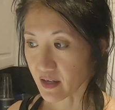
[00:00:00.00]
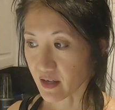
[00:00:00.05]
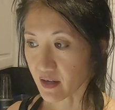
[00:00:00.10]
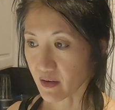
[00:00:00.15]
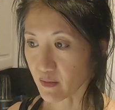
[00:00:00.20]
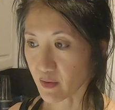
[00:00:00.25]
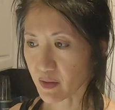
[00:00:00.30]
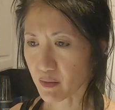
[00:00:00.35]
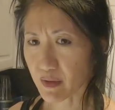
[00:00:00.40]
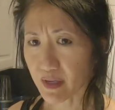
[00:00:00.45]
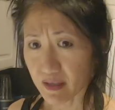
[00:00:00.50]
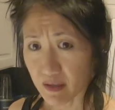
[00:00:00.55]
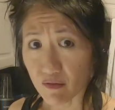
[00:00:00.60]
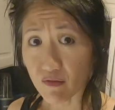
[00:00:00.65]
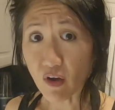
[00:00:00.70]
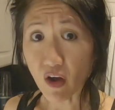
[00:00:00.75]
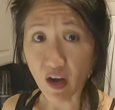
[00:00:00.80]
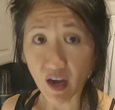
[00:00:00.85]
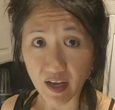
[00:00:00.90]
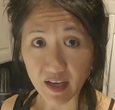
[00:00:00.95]
with what you've
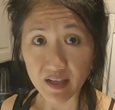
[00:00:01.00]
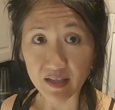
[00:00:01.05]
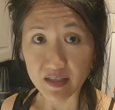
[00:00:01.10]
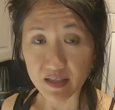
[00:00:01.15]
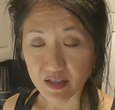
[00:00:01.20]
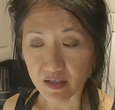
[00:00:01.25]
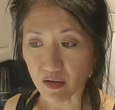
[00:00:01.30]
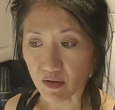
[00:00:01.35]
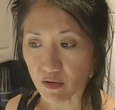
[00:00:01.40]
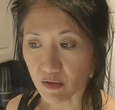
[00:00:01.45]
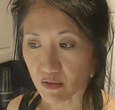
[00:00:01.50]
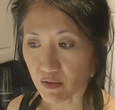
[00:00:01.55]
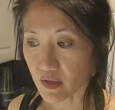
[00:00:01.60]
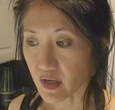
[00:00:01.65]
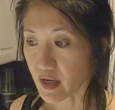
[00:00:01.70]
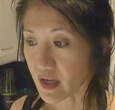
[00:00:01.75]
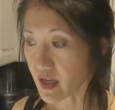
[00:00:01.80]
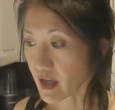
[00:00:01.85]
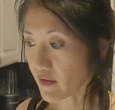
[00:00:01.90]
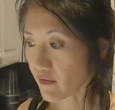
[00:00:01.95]
got. So
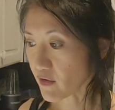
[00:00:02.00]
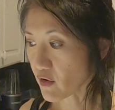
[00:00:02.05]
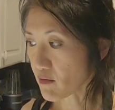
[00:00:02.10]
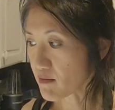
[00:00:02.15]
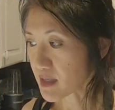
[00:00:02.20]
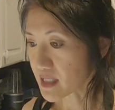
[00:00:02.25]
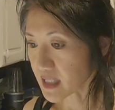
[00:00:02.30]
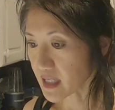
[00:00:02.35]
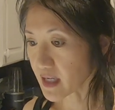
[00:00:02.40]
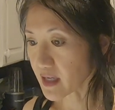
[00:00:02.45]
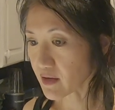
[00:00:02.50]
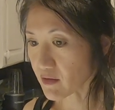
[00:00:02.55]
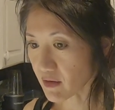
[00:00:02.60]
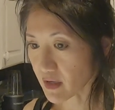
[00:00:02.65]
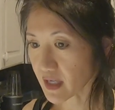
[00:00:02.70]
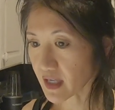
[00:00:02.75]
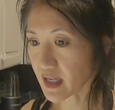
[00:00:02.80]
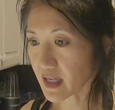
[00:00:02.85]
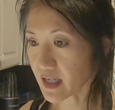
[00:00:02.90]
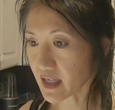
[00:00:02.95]
if you're missing an
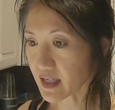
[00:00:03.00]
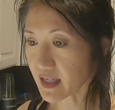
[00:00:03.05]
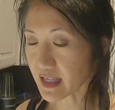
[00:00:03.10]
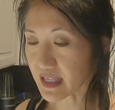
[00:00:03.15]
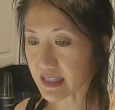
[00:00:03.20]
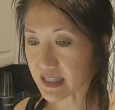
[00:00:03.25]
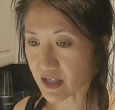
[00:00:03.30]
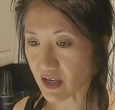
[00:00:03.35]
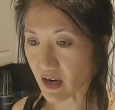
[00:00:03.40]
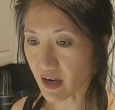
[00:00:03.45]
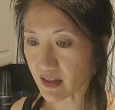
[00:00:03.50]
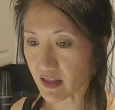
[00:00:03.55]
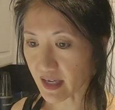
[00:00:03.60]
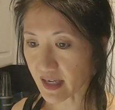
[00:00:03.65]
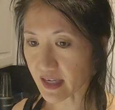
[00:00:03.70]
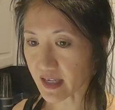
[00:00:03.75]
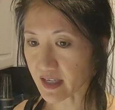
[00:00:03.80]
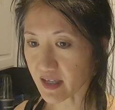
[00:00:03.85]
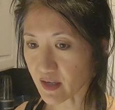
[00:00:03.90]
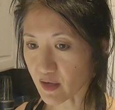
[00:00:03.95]
ingredient, it's not
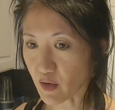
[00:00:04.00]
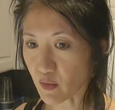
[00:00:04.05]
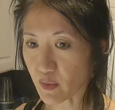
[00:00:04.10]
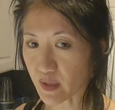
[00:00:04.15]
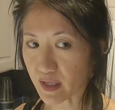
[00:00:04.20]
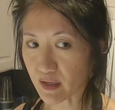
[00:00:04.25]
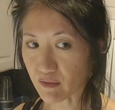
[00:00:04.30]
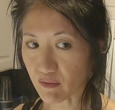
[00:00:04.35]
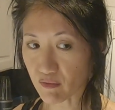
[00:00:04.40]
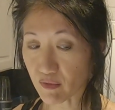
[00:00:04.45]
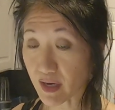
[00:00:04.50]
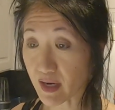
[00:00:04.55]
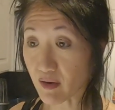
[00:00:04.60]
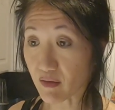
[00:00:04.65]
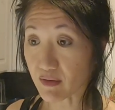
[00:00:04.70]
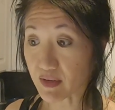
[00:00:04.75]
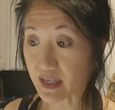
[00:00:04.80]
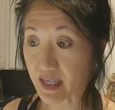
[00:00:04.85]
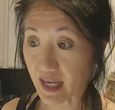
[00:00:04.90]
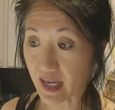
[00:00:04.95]
like, you know, we can run
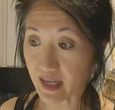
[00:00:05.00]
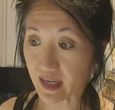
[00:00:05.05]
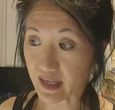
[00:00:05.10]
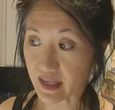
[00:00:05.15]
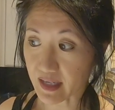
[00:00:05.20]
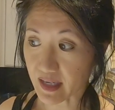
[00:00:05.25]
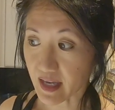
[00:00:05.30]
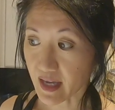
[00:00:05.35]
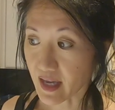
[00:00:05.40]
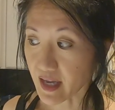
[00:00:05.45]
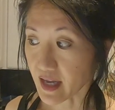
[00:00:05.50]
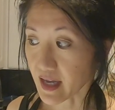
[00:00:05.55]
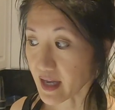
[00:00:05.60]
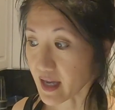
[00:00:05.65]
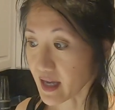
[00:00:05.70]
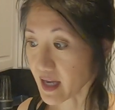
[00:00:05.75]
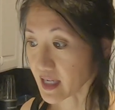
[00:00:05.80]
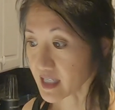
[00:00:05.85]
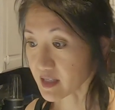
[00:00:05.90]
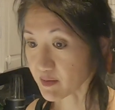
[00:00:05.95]
out and get it,
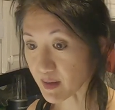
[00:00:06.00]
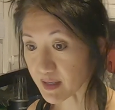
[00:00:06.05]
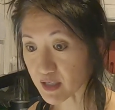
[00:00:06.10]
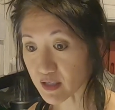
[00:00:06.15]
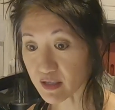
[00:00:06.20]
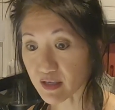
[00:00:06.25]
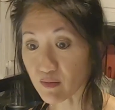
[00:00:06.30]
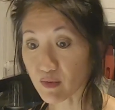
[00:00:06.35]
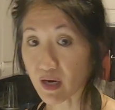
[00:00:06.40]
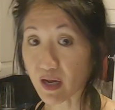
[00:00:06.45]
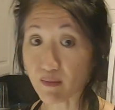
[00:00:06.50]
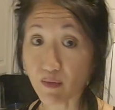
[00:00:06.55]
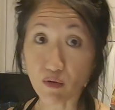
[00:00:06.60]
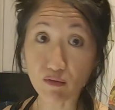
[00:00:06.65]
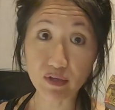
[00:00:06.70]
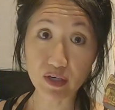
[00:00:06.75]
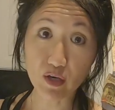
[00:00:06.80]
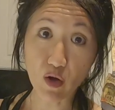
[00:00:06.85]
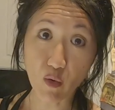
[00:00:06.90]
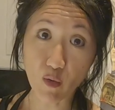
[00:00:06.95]
especially when I'm
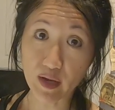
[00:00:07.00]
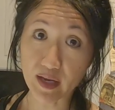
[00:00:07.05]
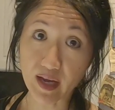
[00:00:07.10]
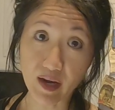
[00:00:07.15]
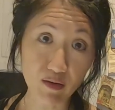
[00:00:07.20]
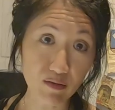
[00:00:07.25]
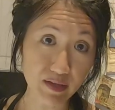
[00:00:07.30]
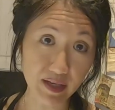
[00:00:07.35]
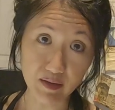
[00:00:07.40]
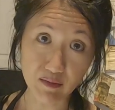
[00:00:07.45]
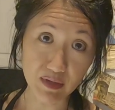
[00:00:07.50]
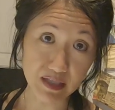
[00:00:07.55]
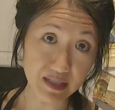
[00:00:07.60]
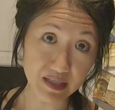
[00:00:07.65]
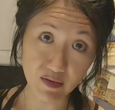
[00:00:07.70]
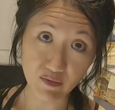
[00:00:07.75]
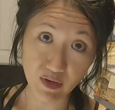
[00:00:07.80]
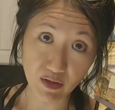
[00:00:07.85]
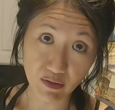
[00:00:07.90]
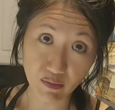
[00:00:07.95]
only going out like once
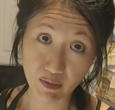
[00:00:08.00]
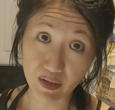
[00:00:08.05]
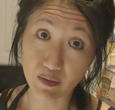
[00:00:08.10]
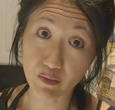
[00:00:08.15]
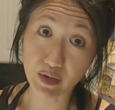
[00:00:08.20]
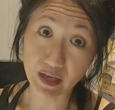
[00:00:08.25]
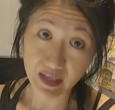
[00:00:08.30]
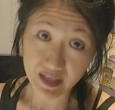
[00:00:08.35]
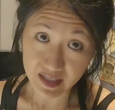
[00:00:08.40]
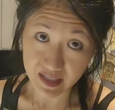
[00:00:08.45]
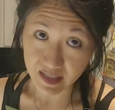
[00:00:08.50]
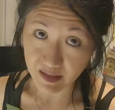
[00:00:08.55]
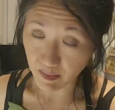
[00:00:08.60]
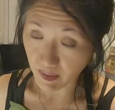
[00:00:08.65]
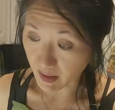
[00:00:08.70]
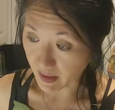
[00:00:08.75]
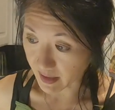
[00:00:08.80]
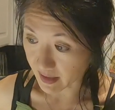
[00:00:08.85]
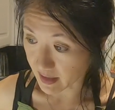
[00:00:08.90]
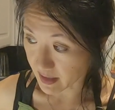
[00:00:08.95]
every 3 weeks to
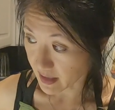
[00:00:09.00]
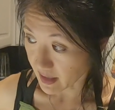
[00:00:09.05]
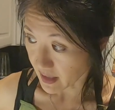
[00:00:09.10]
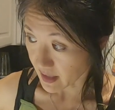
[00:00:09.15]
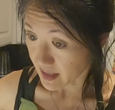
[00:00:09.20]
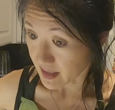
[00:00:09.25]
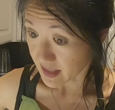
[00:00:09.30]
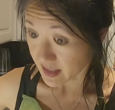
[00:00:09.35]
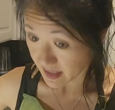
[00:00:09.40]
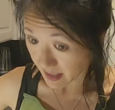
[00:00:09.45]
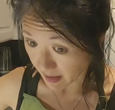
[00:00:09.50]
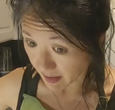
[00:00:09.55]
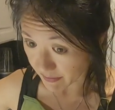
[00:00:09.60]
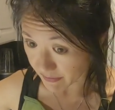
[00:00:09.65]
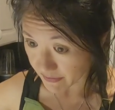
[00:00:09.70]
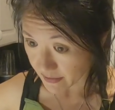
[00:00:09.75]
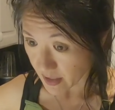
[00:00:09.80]
buy stuff.